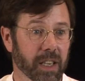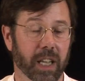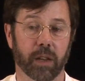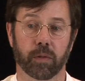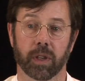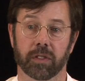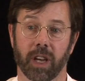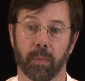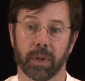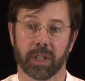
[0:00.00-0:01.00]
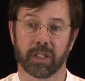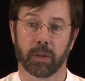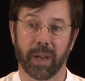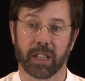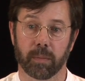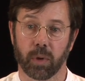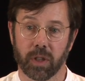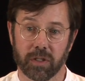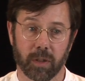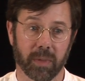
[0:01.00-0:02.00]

like for example in Tibetan Buddhism,